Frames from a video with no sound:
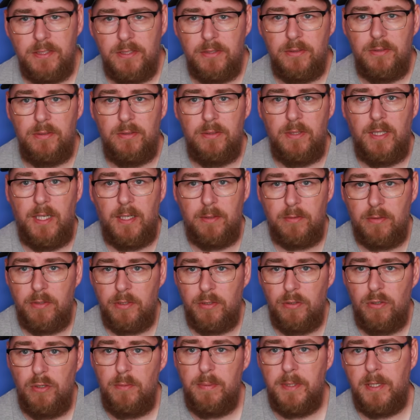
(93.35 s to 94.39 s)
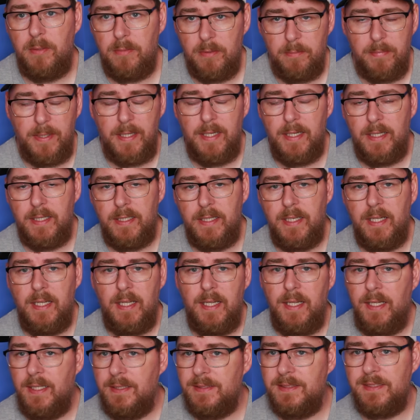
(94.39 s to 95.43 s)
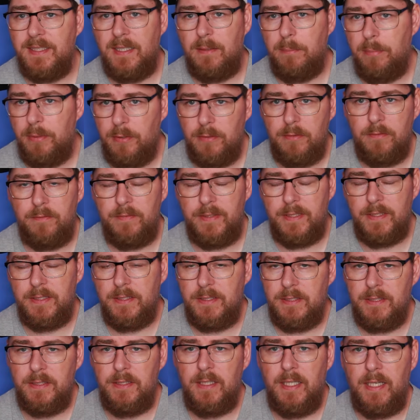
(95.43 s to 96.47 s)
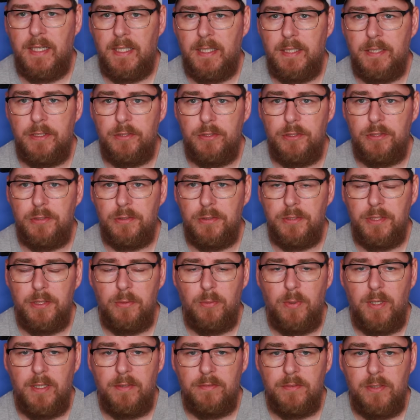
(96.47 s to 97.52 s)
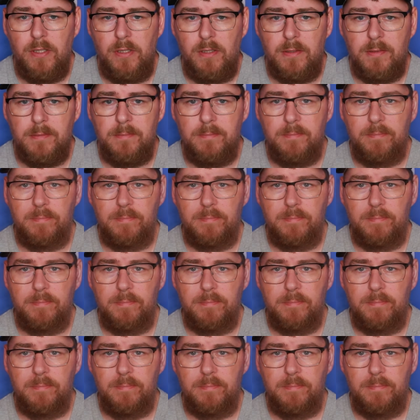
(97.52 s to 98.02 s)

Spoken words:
So I'm going to open up the bag and start pulling things and showing you what I've got.